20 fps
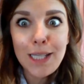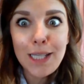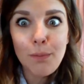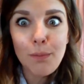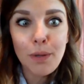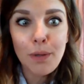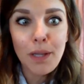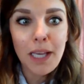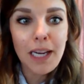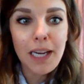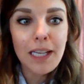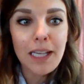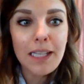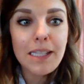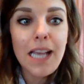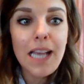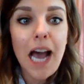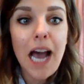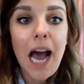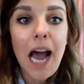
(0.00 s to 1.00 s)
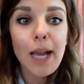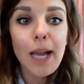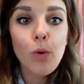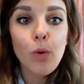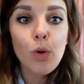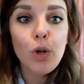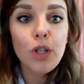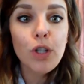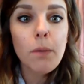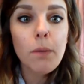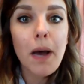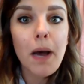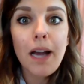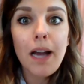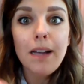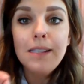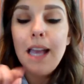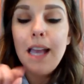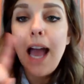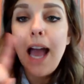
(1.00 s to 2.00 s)
the planets. I ordered the
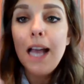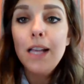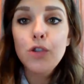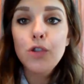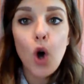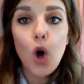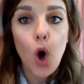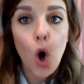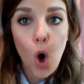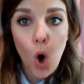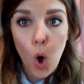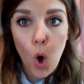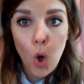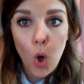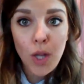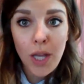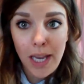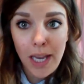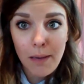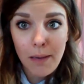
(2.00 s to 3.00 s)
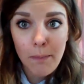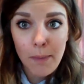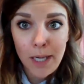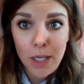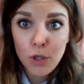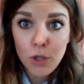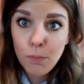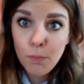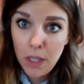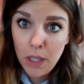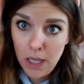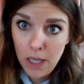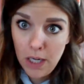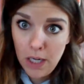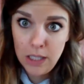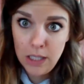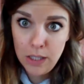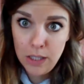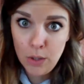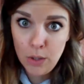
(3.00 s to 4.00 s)
box that has all 8 major
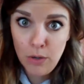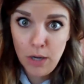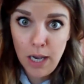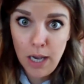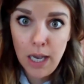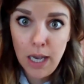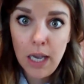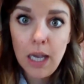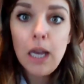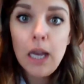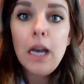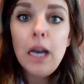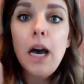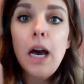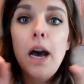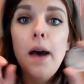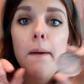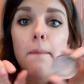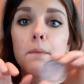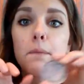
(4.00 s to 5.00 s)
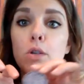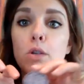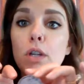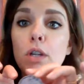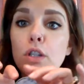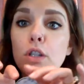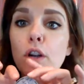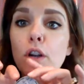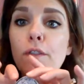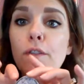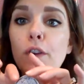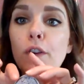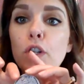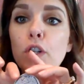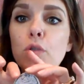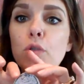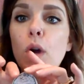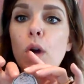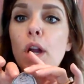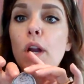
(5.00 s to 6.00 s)
planets, okay? So here's our
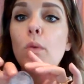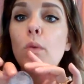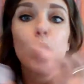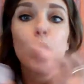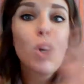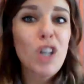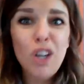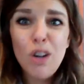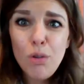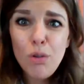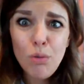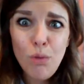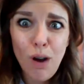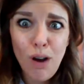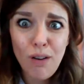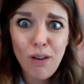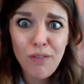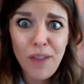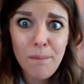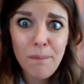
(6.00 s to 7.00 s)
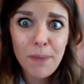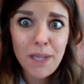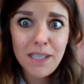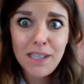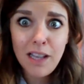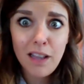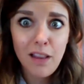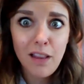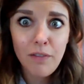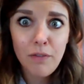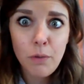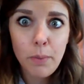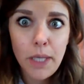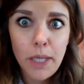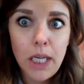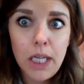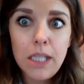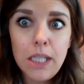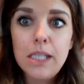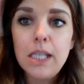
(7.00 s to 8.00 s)
first one, and we're going to go through all of them because I love the
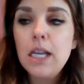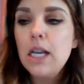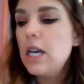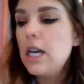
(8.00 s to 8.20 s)
planets.